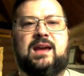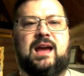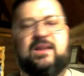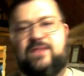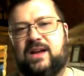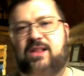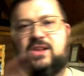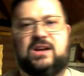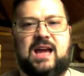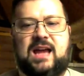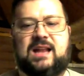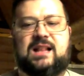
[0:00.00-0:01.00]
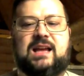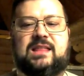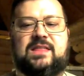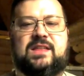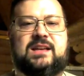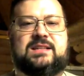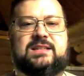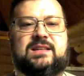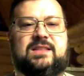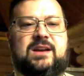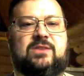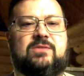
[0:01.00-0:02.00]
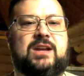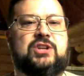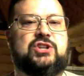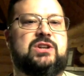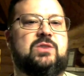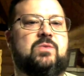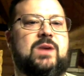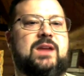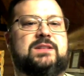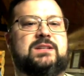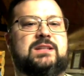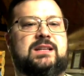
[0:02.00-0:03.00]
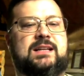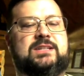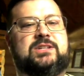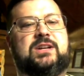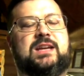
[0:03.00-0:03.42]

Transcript: And if I look at it like this and then arrange it in a way that's a little easier to